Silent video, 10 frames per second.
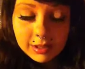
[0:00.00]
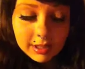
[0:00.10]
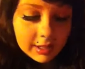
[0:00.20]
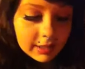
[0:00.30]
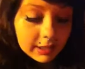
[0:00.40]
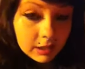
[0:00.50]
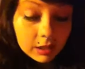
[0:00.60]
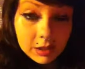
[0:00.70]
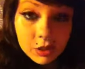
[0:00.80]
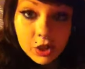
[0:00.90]
And
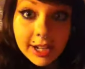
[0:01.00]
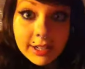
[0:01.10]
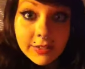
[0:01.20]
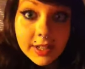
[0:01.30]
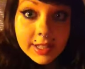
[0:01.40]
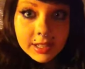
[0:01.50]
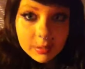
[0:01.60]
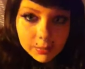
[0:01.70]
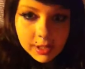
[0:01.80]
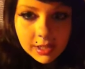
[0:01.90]
I'm trying to fix
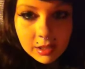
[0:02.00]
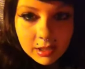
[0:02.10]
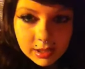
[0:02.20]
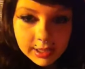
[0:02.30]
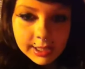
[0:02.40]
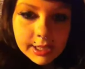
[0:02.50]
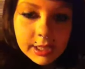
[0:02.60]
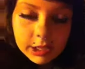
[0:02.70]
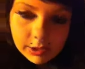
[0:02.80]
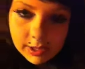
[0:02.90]
it, but
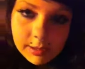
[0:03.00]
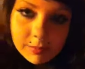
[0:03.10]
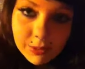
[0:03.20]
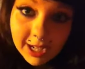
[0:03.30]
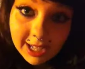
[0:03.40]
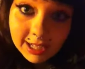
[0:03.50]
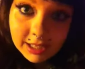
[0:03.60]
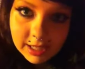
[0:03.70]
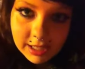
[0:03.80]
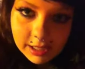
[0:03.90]
you know what? I
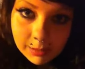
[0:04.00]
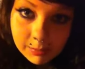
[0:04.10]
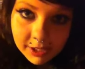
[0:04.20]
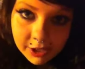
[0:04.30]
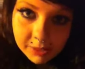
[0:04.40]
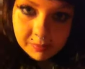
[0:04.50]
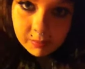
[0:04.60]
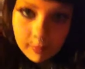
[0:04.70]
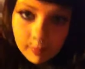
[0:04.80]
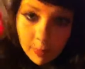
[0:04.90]
like nighttime better.
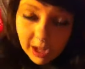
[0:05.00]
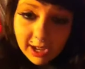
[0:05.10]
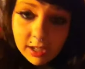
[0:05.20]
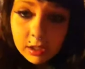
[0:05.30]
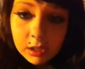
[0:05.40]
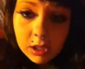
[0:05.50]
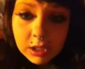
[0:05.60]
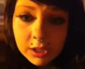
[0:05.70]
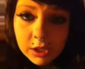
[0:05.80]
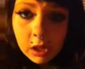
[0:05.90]
And
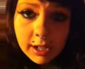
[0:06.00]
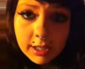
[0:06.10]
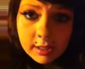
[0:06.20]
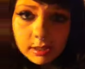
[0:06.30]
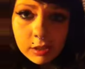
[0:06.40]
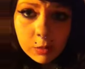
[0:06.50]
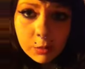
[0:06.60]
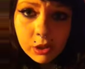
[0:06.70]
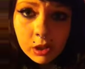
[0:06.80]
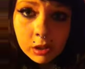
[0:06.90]
sorry it's
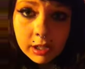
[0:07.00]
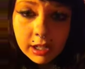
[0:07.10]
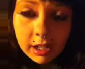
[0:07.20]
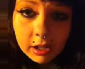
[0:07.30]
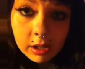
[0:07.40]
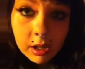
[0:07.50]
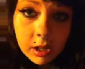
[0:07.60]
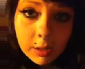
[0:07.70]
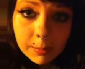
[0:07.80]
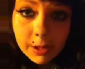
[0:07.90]
super dark in here,
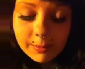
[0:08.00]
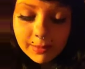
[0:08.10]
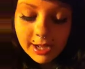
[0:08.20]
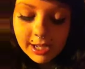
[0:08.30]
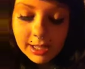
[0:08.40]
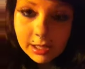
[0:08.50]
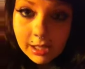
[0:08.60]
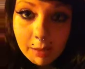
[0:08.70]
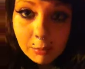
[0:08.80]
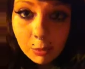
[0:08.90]
but my
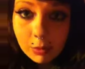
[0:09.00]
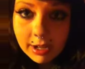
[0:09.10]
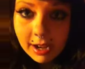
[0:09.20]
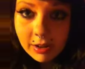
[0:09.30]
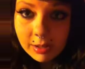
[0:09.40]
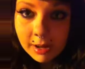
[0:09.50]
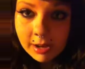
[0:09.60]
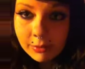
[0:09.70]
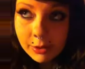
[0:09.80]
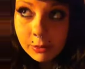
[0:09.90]
light bulb went out in
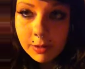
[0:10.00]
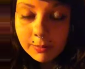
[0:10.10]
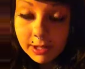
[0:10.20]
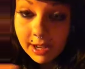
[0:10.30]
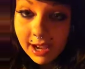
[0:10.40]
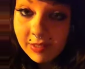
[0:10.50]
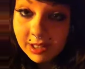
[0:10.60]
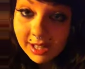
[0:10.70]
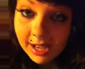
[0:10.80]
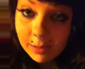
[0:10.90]
my room, but I have a
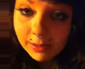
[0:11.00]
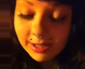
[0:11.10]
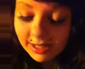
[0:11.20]
lamp.